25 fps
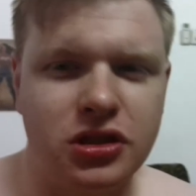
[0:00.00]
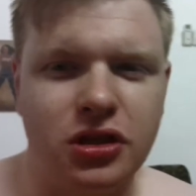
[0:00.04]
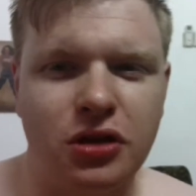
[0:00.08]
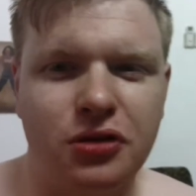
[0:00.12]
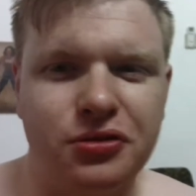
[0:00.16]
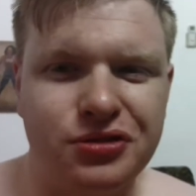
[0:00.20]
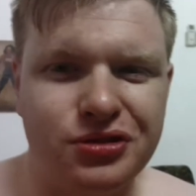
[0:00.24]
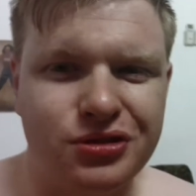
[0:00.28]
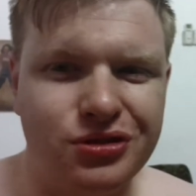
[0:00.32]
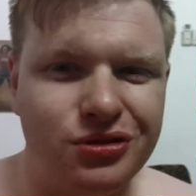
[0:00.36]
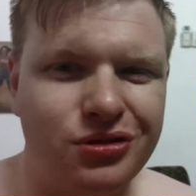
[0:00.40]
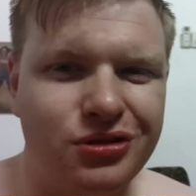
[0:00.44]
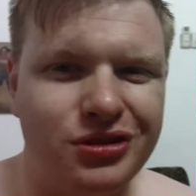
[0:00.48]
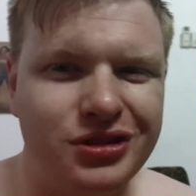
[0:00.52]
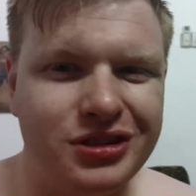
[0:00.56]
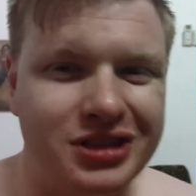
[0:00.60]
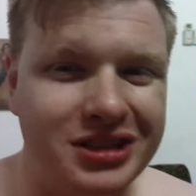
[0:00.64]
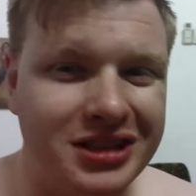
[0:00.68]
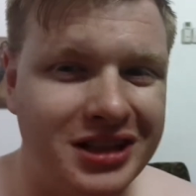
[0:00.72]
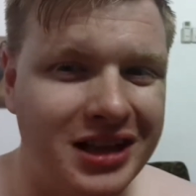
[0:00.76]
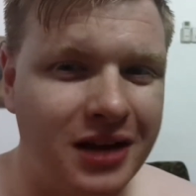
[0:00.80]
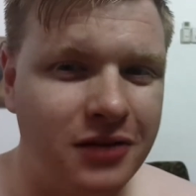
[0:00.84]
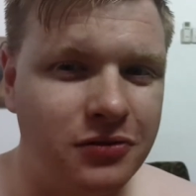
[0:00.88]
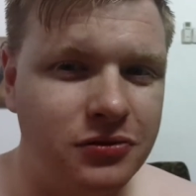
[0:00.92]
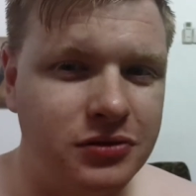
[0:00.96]
told stories
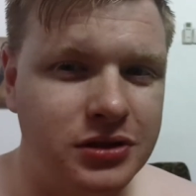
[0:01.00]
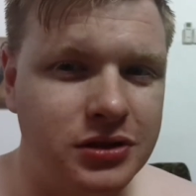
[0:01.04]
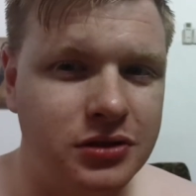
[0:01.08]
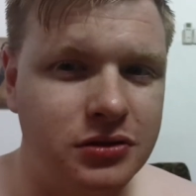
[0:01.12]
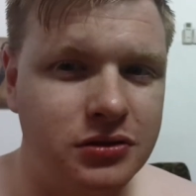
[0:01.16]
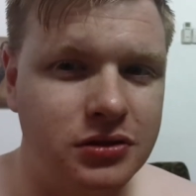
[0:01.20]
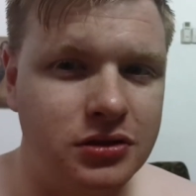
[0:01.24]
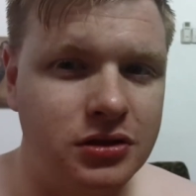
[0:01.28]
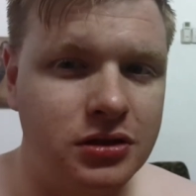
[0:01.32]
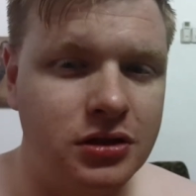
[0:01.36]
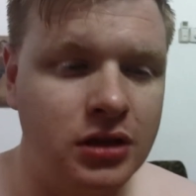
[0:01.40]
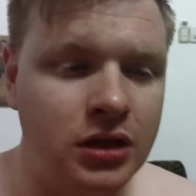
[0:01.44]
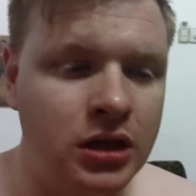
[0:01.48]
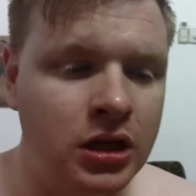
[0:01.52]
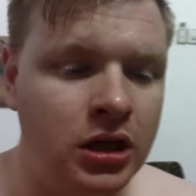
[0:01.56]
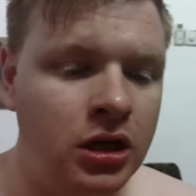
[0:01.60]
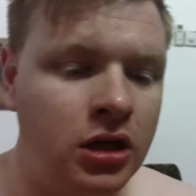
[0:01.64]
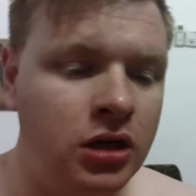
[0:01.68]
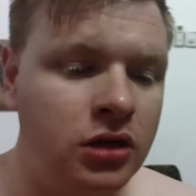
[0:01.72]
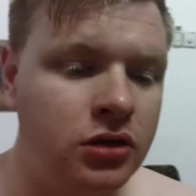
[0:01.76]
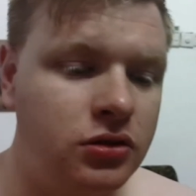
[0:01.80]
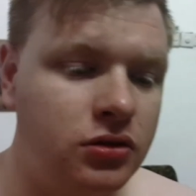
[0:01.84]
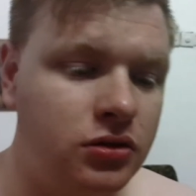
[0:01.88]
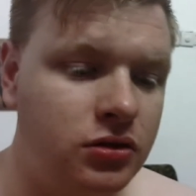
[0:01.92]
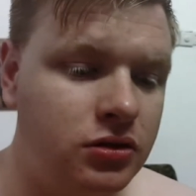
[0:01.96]
and that, which was
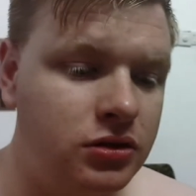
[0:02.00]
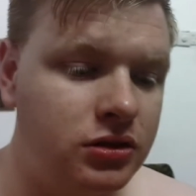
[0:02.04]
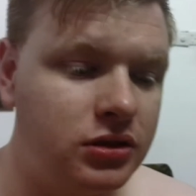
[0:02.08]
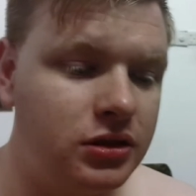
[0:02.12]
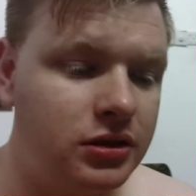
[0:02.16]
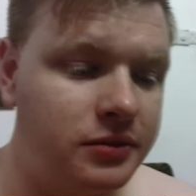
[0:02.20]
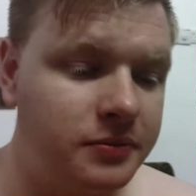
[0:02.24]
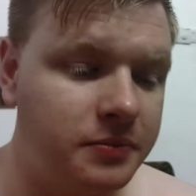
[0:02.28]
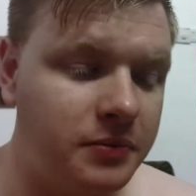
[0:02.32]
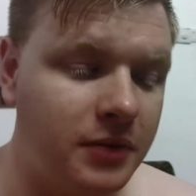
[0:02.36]
good.